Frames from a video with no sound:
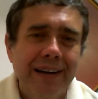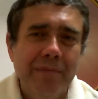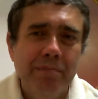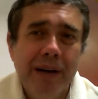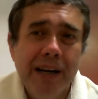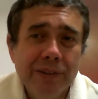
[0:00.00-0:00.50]

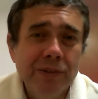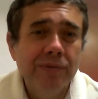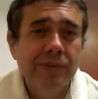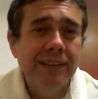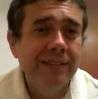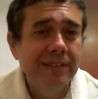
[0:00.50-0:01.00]
a part
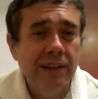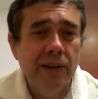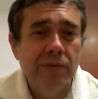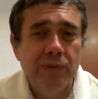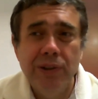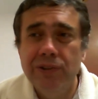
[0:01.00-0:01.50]
of the
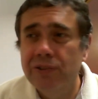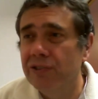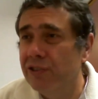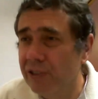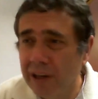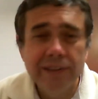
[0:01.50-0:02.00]
self which
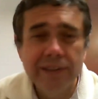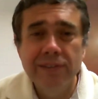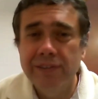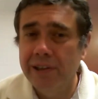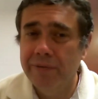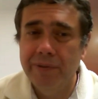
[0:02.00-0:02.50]
is not
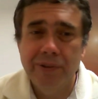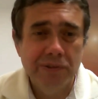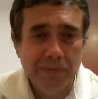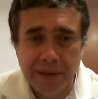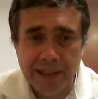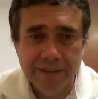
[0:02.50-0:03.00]
self
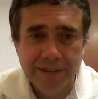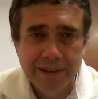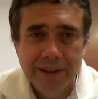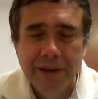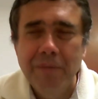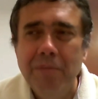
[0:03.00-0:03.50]
respect,
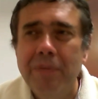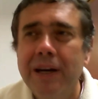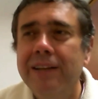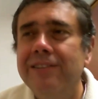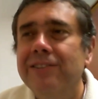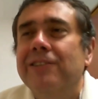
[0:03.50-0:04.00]
but
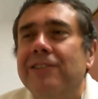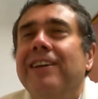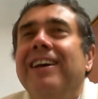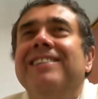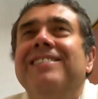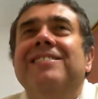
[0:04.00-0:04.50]
it
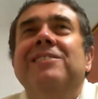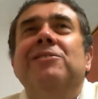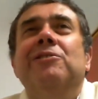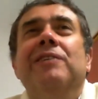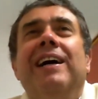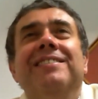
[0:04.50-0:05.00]

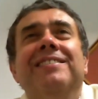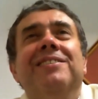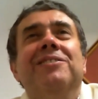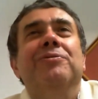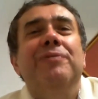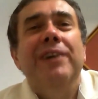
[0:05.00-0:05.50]

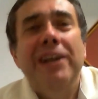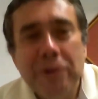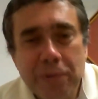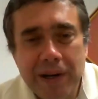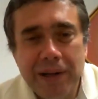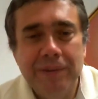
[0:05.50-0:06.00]
disguises very
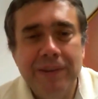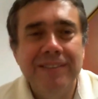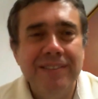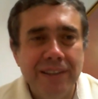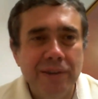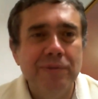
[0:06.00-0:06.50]
well as
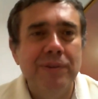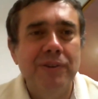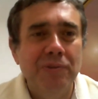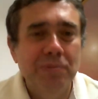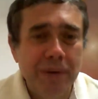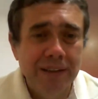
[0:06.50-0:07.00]
self
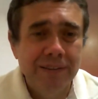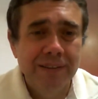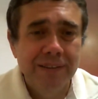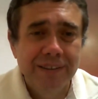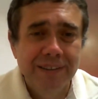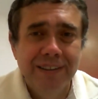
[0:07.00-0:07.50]
respect,
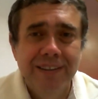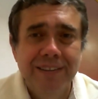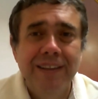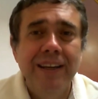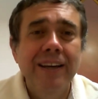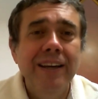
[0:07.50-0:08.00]

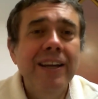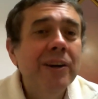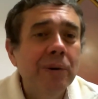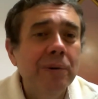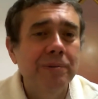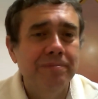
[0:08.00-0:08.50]
the
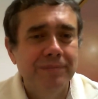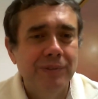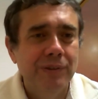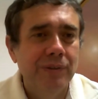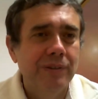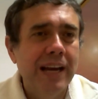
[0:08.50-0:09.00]
ego,
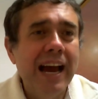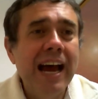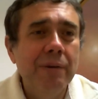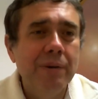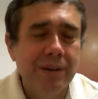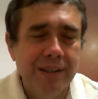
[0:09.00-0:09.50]
so the
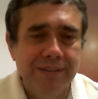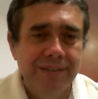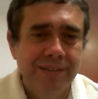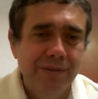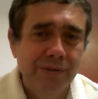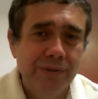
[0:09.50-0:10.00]

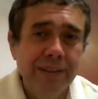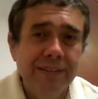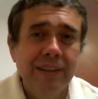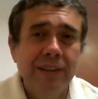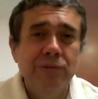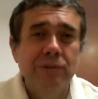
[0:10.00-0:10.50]
arrogance. So I
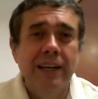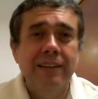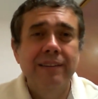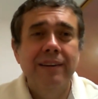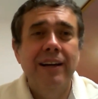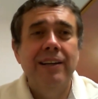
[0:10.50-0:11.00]
start to
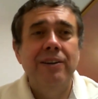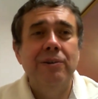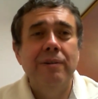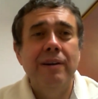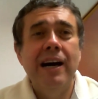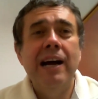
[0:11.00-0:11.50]
get a
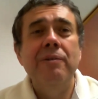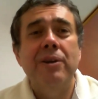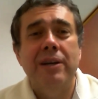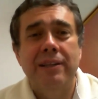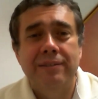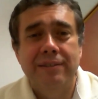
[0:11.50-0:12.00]
little
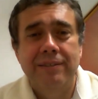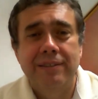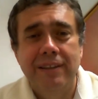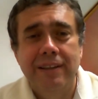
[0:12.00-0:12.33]
arrogant